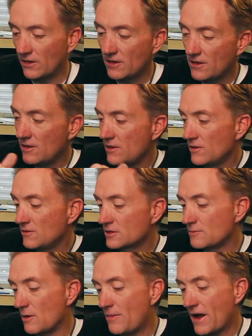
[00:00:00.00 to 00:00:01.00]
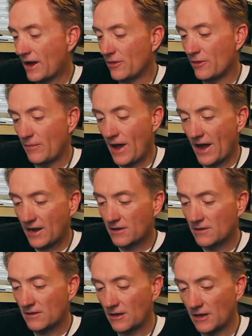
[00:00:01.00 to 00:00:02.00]
Small pack in the back,
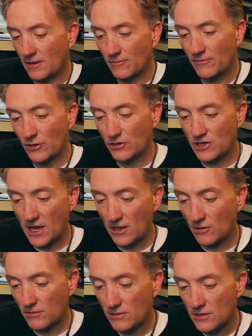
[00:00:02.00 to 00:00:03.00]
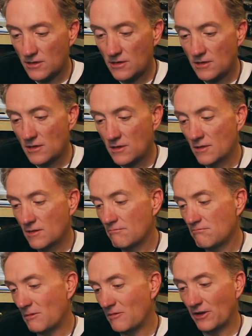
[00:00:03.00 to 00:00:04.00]
very shallow.
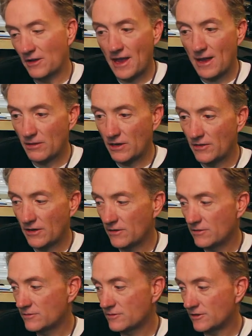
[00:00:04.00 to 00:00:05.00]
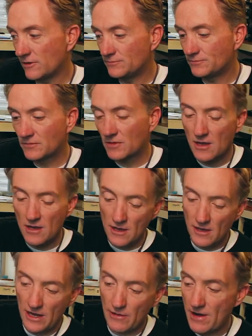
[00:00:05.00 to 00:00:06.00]
Maybe fit a tablet in there. So,
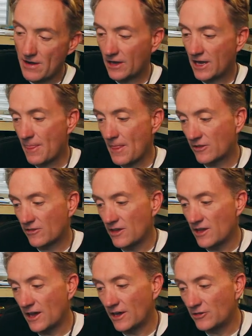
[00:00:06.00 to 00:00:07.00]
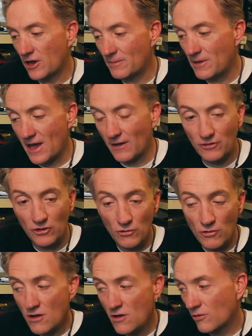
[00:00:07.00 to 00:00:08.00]
at any rate, again, that's the Domke
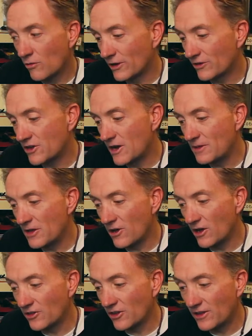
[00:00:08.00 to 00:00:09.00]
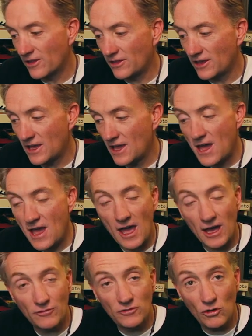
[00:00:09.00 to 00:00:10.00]
F2, or as Domke calls it, the
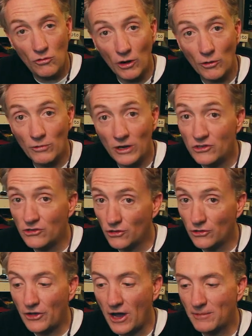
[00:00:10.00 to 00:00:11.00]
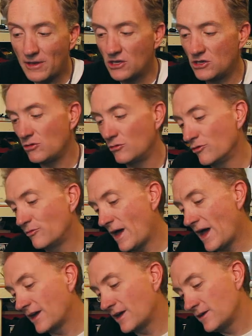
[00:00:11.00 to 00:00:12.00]
F2 original Domke shooter's bag.